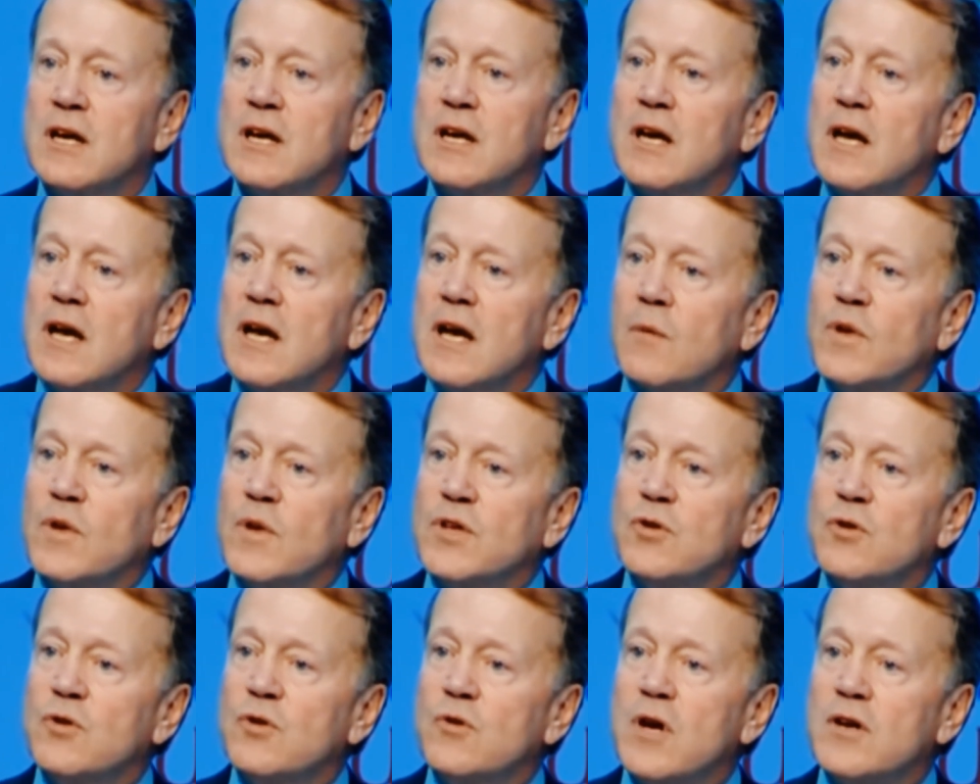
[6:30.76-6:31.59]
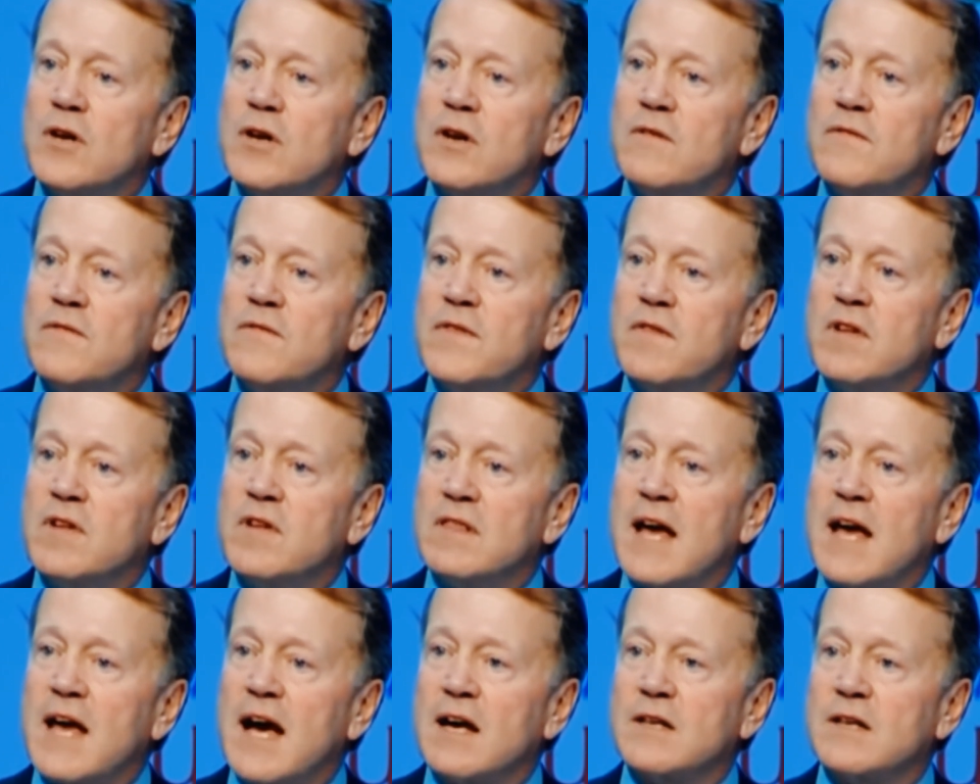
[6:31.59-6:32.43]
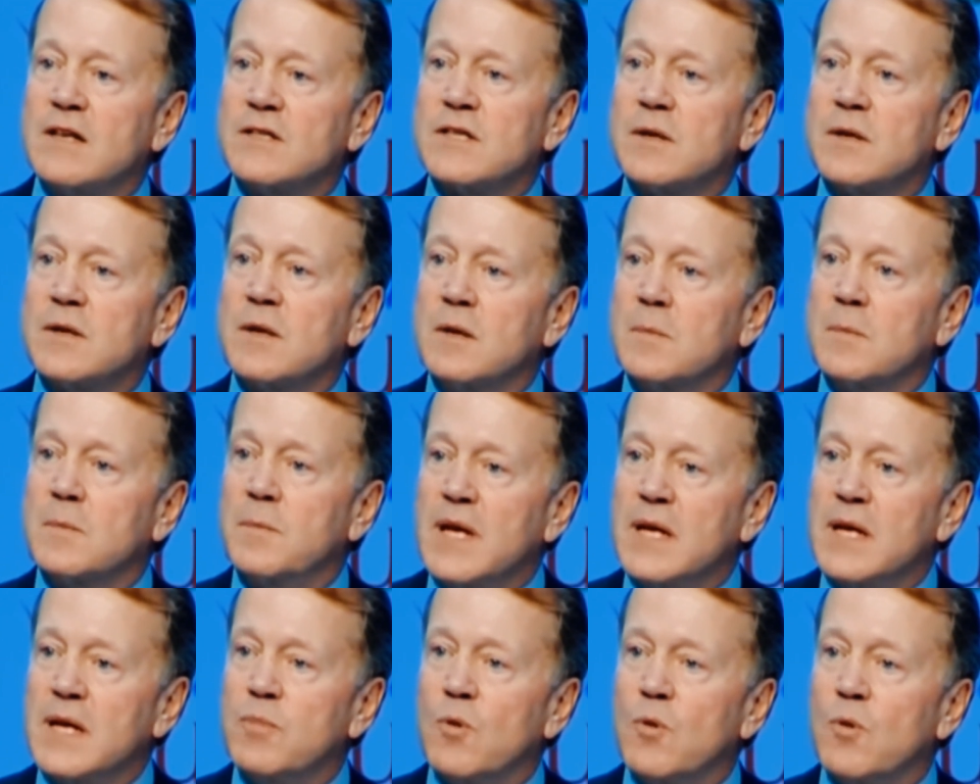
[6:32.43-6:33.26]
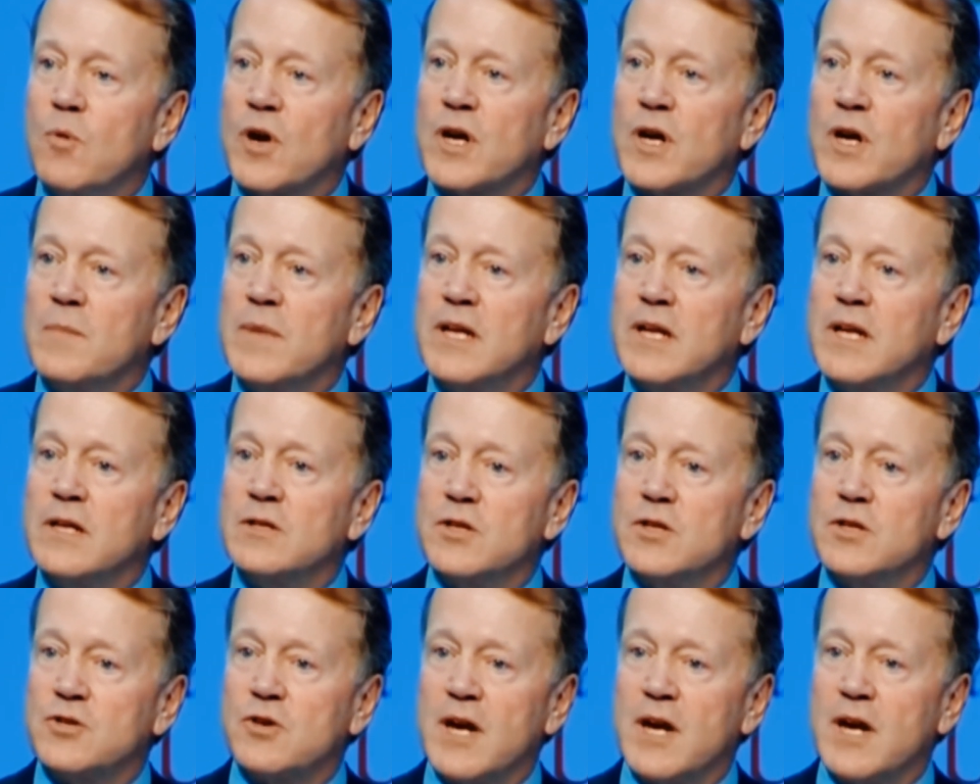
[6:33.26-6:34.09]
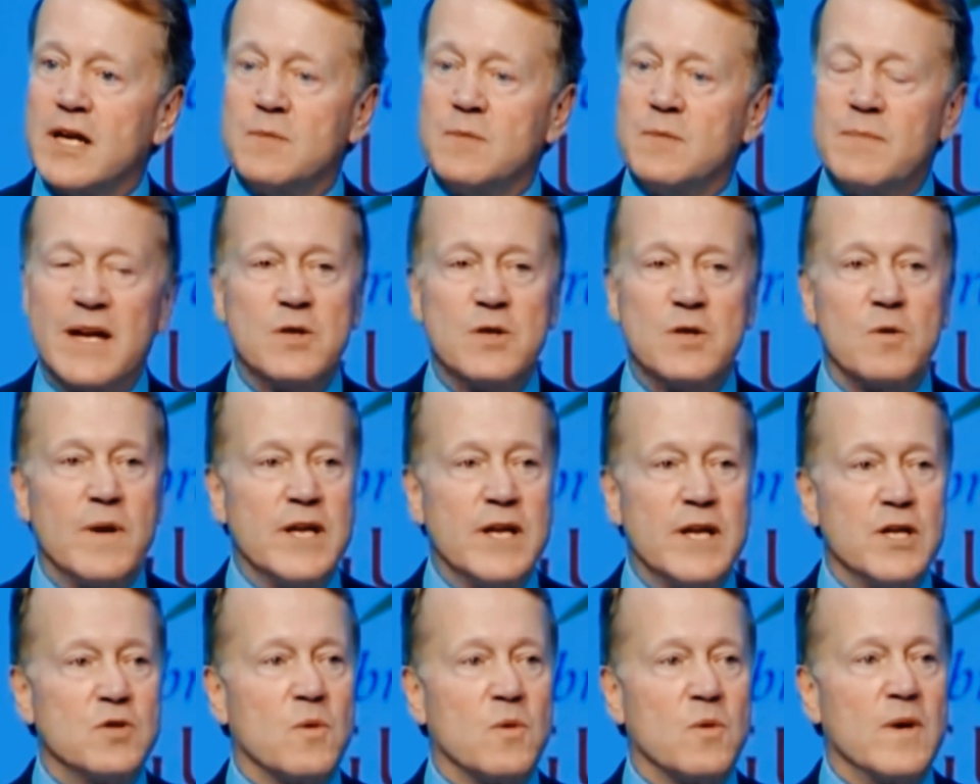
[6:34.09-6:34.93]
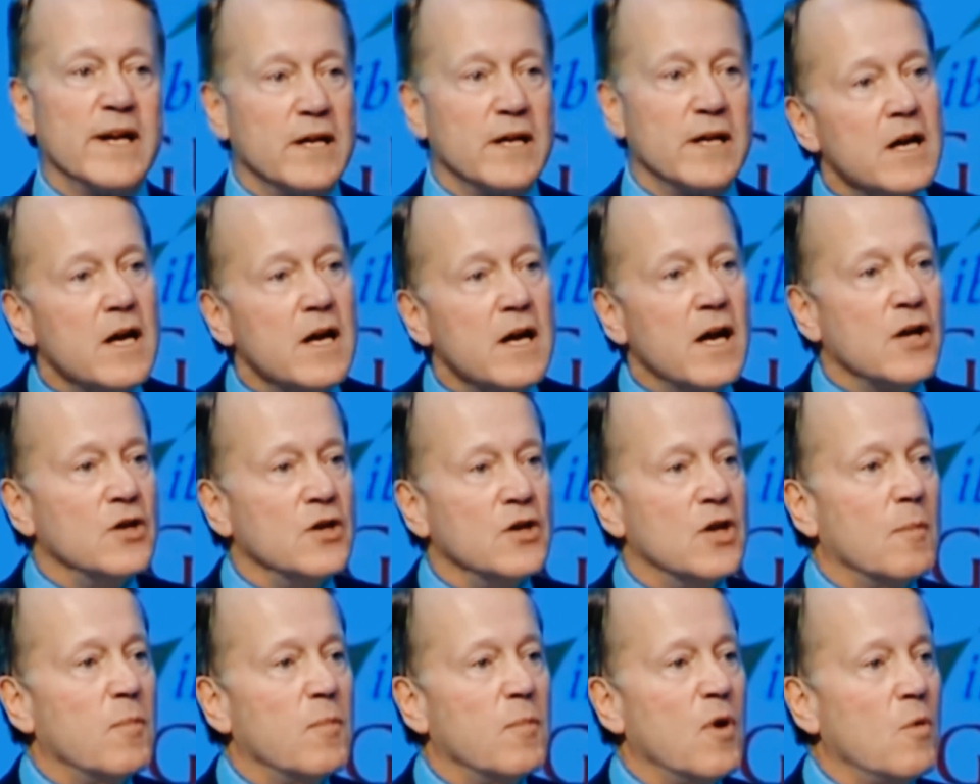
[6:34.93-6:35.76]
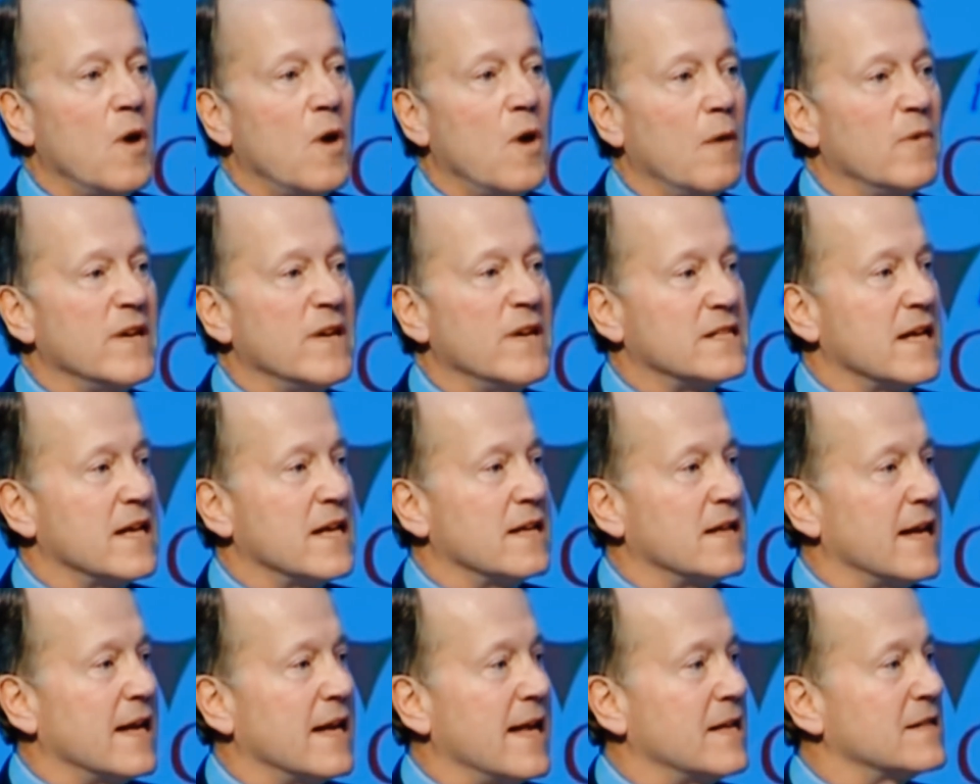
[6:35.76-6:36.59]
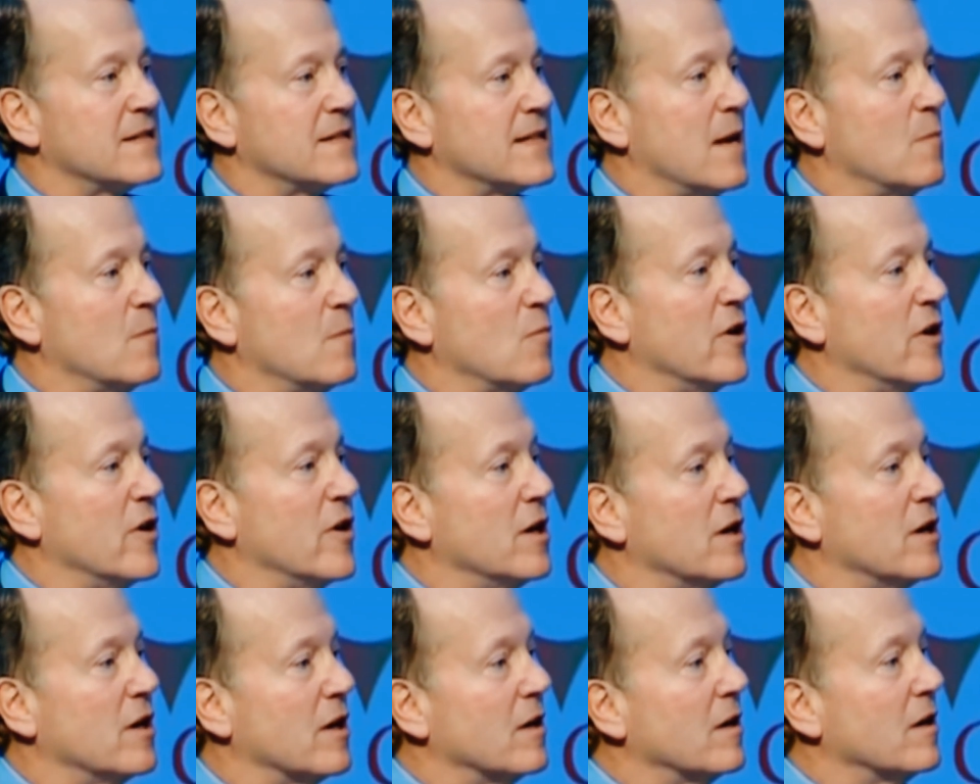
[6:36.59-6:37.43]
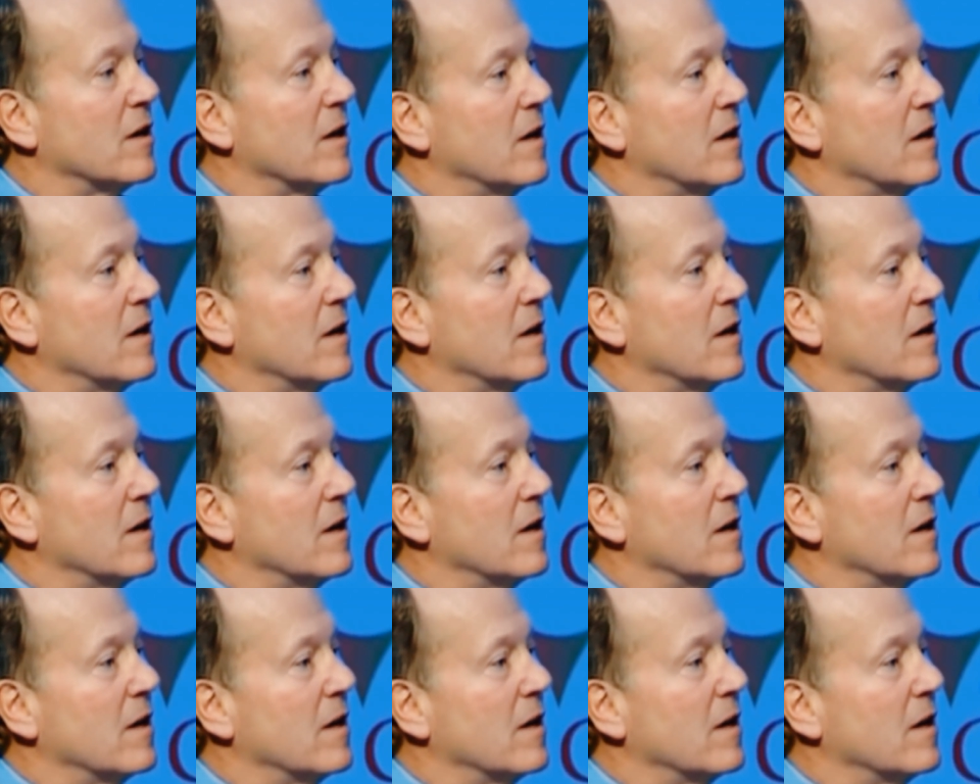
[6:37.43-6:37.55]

With 250,000 people we're committing to train by 2020, double what we said the last time we were here.